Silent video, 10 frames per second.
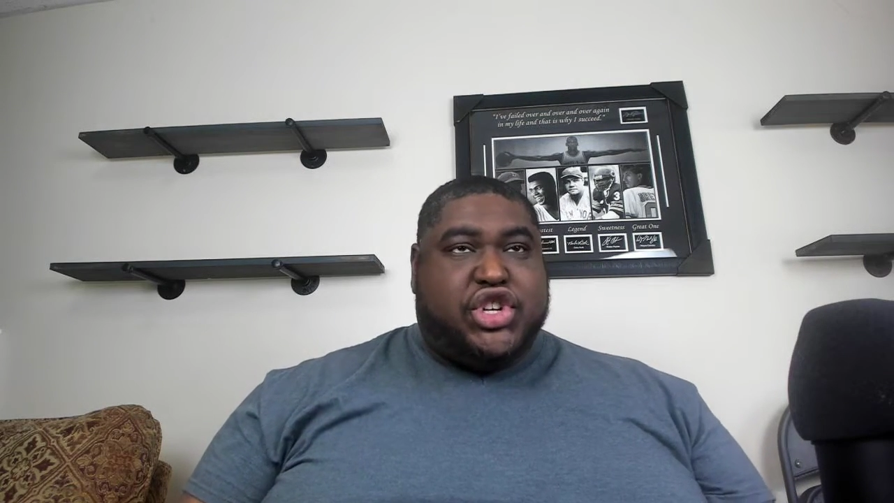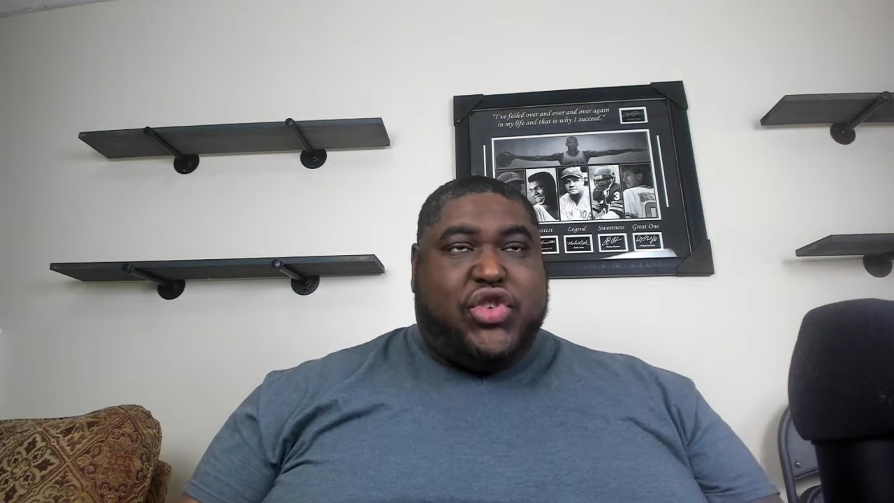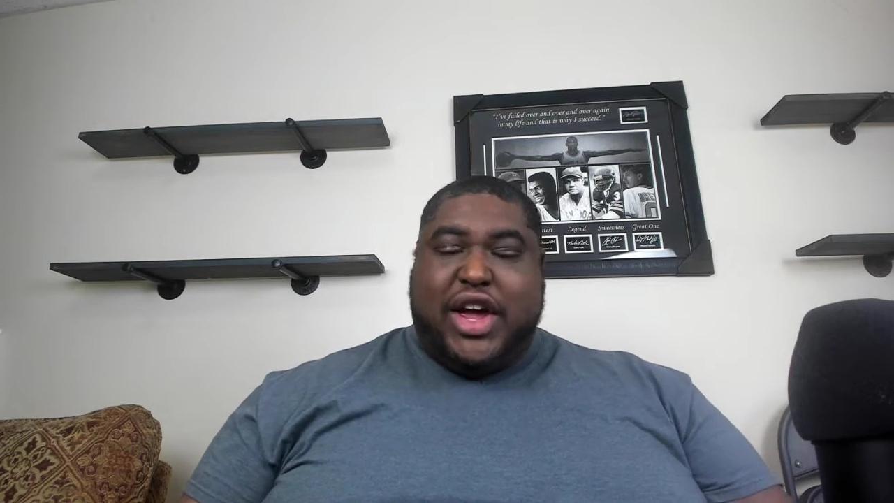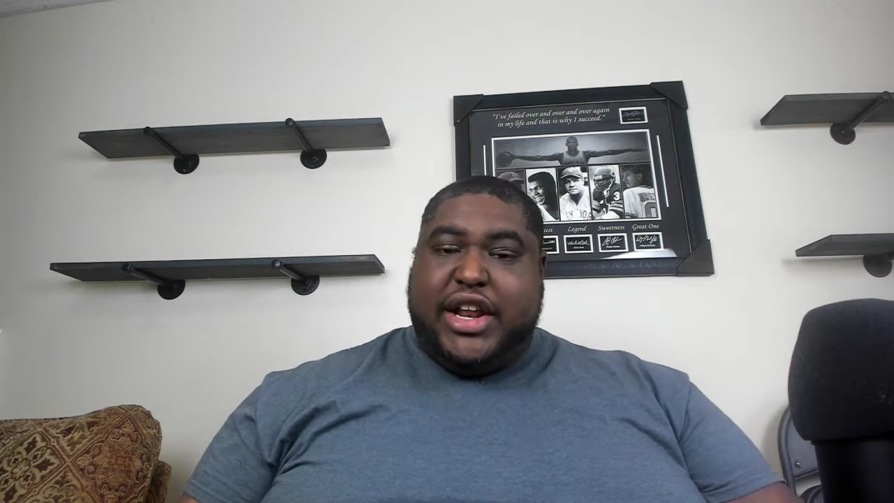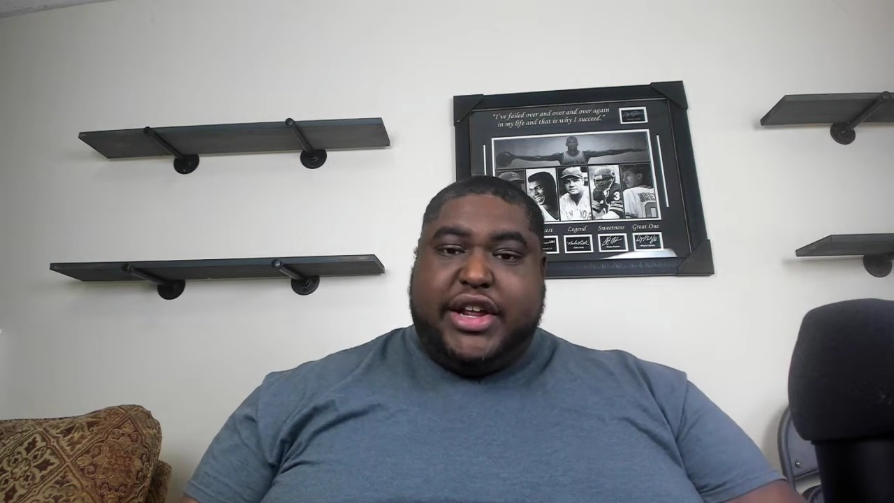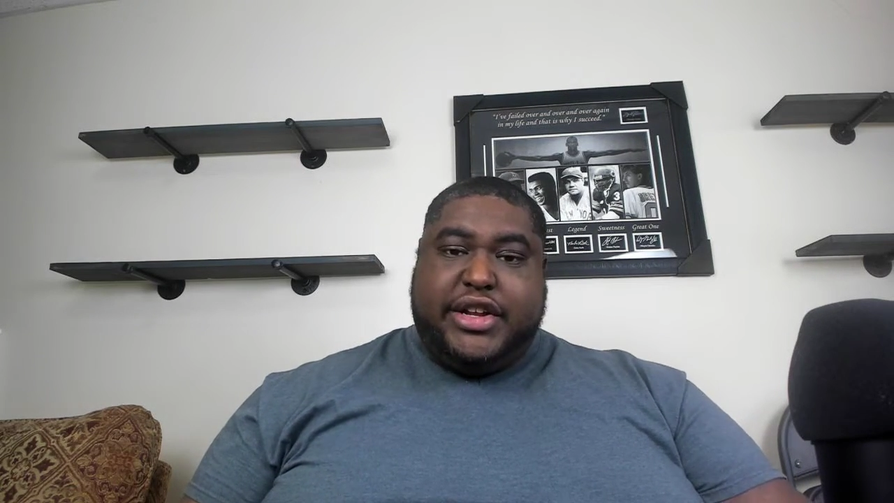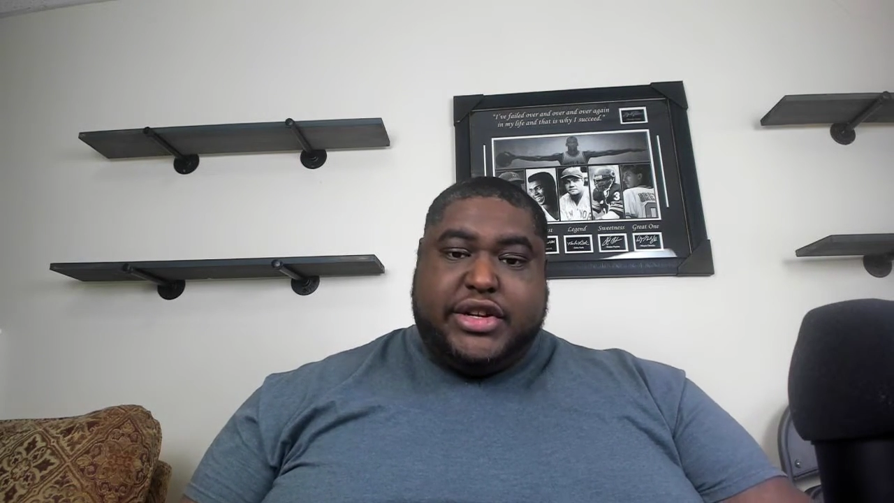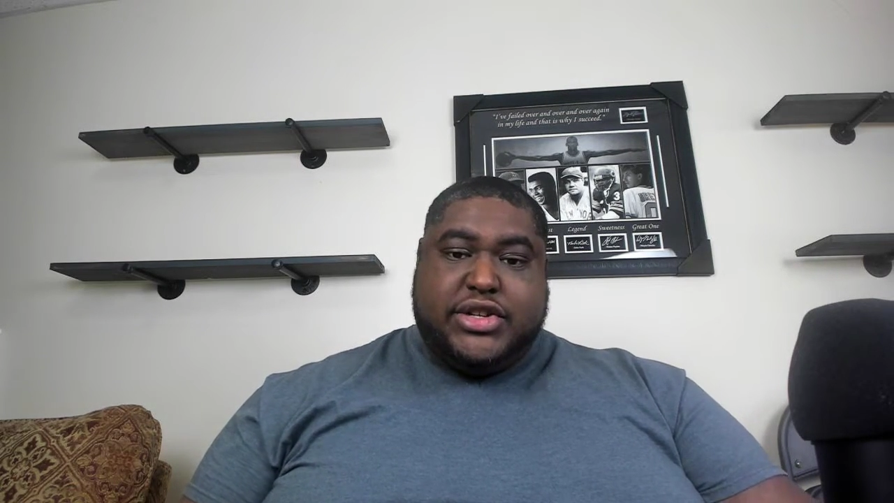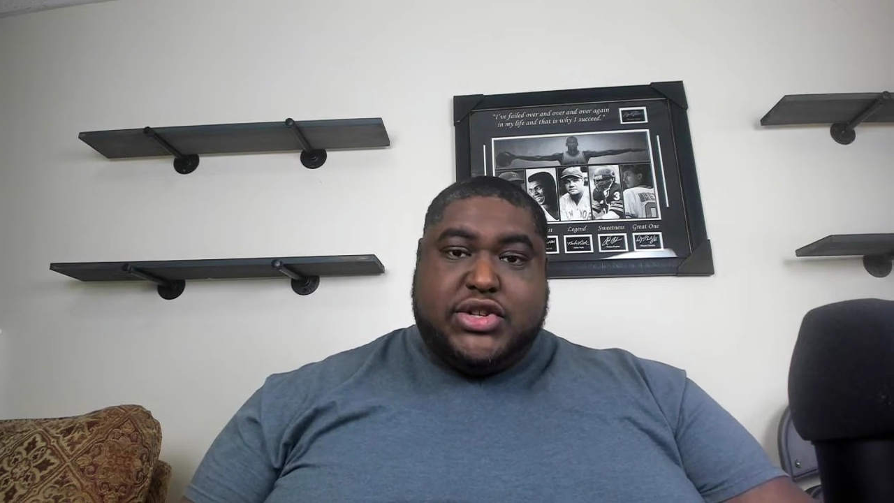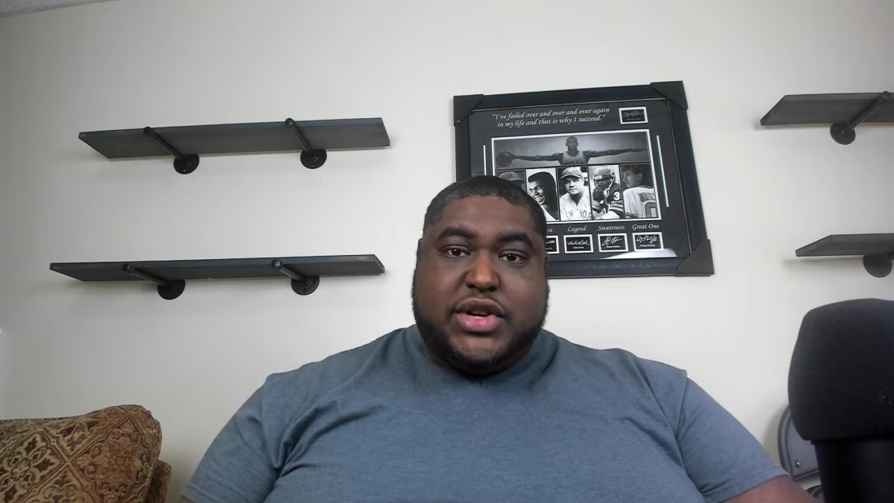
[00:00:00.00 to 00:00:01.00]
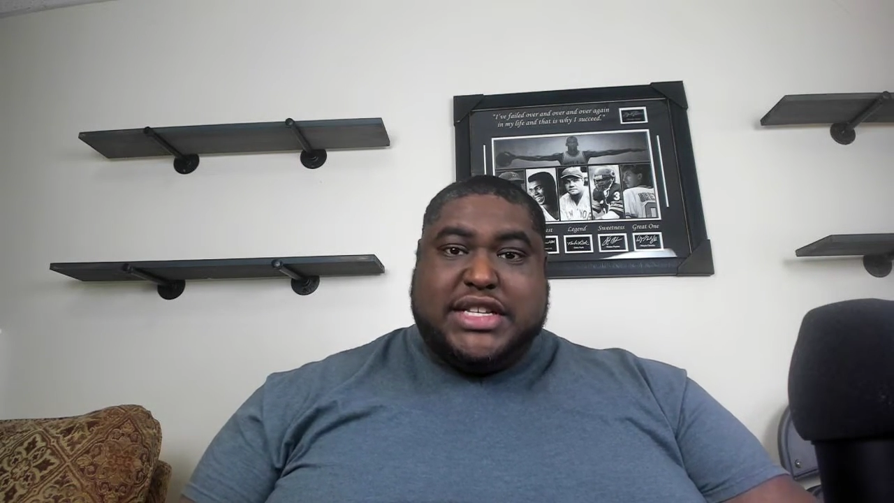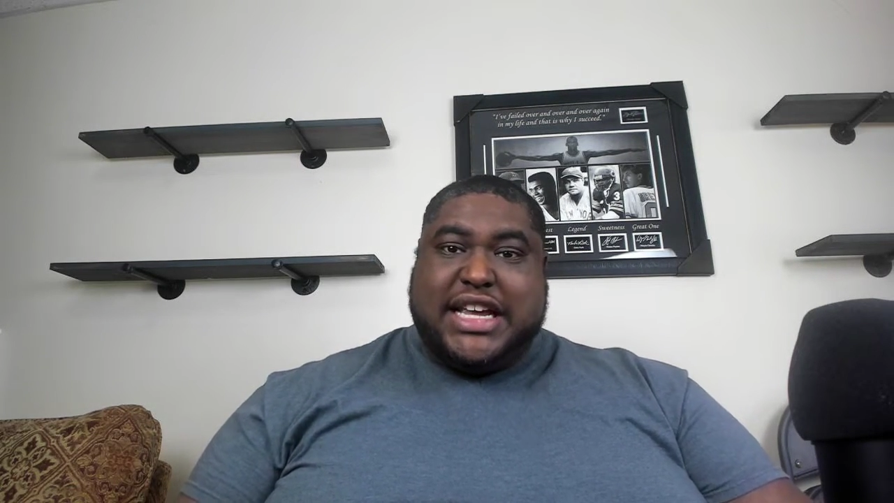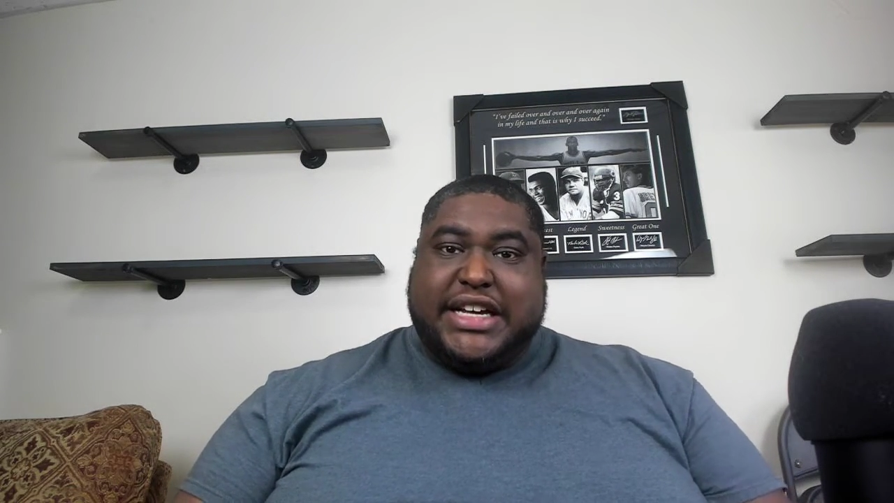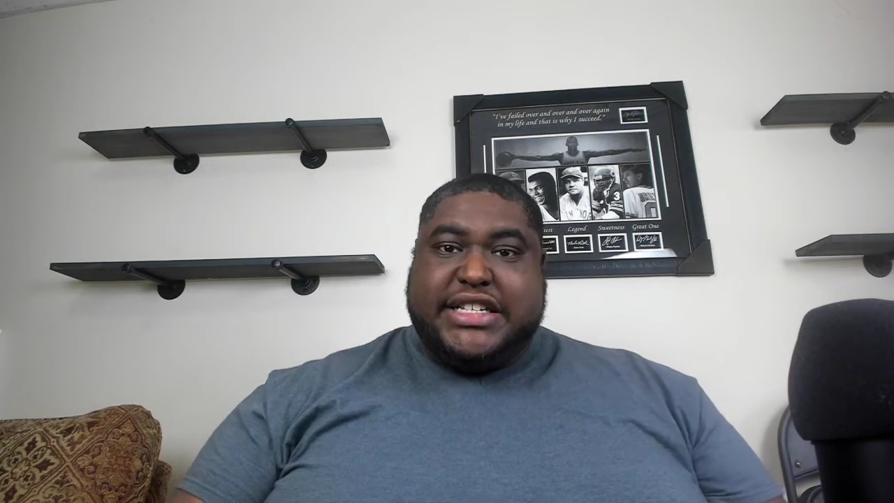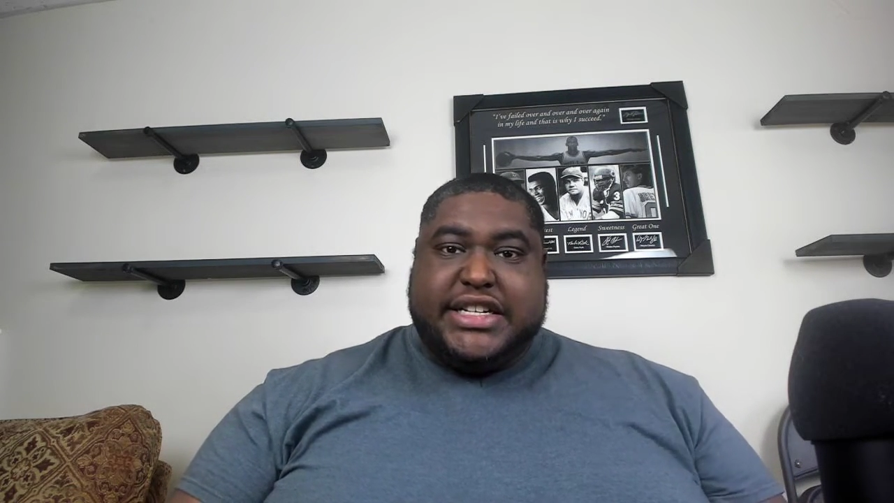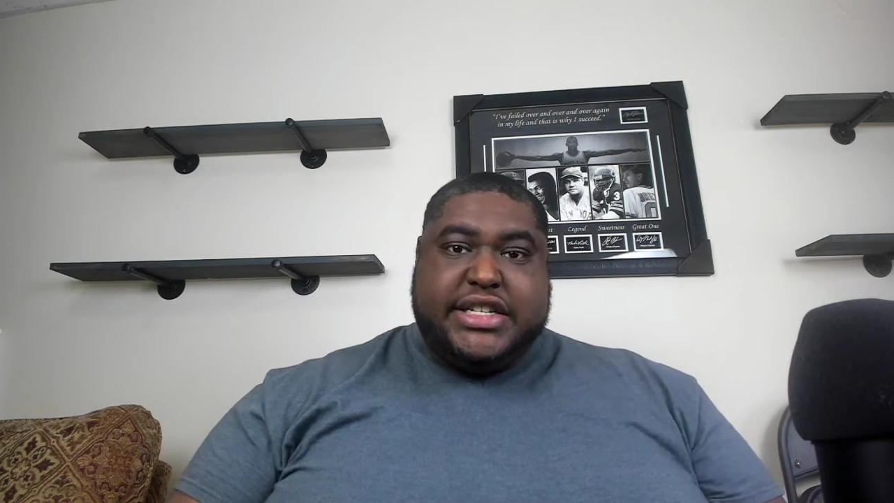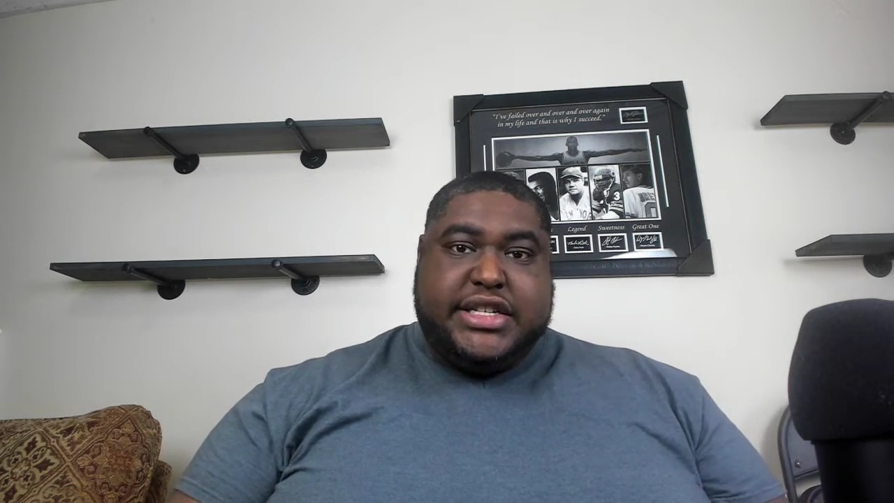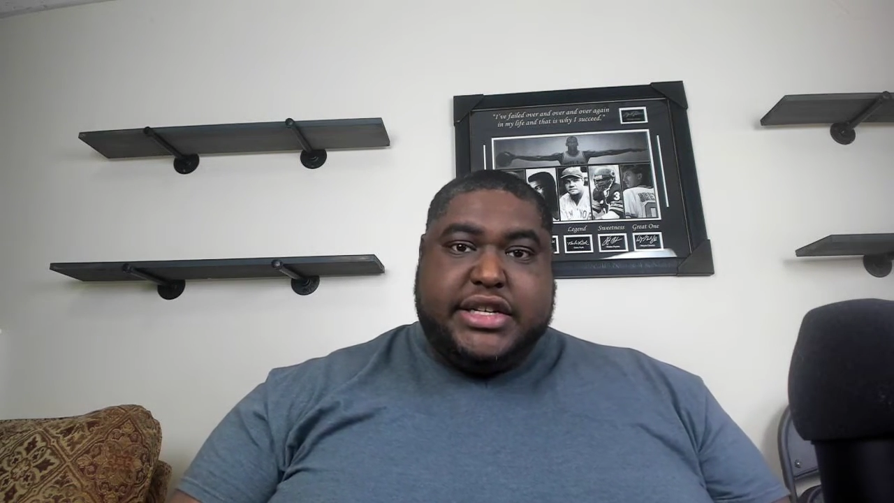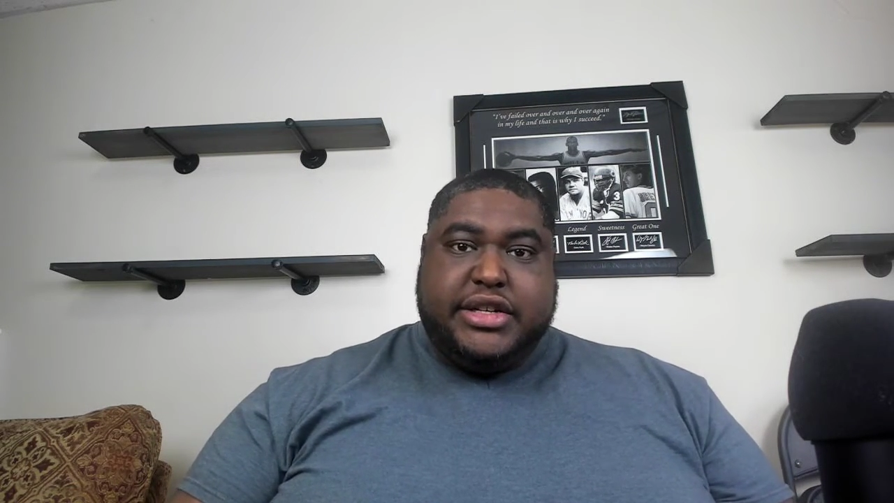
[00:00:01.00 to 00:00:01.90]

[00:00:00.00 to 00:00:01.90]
traded to the Texans